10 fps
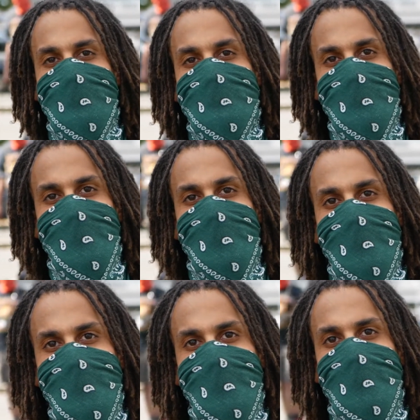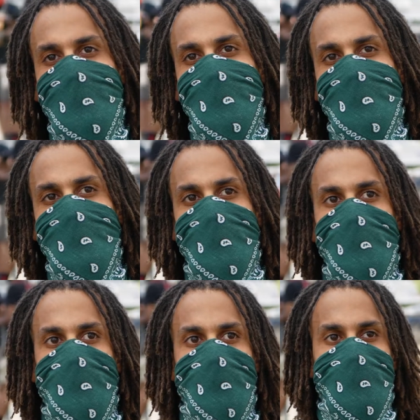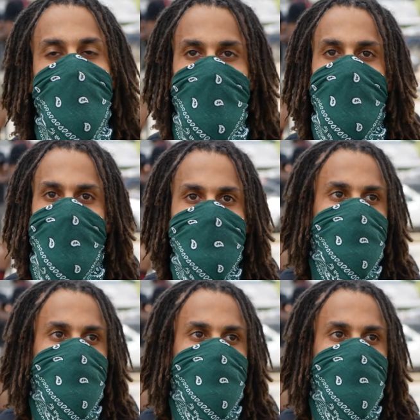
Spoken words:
abusive and racist. Give me a